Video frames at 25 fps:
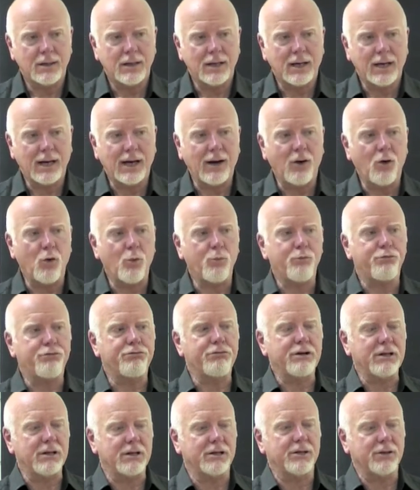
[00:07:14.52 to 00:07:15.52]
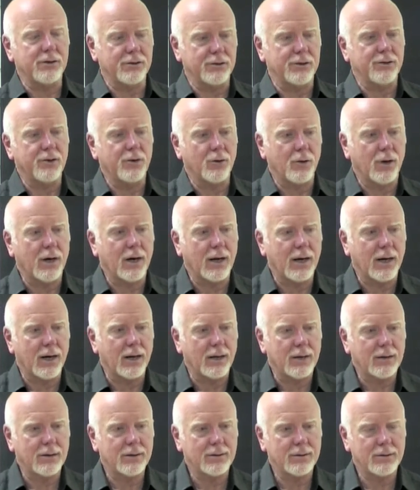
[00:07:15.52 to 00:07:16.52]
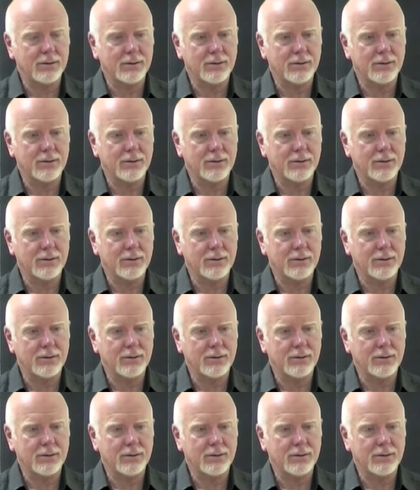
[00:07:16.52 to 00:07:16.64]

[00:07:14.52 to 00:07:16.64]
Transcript: How brilliant you are.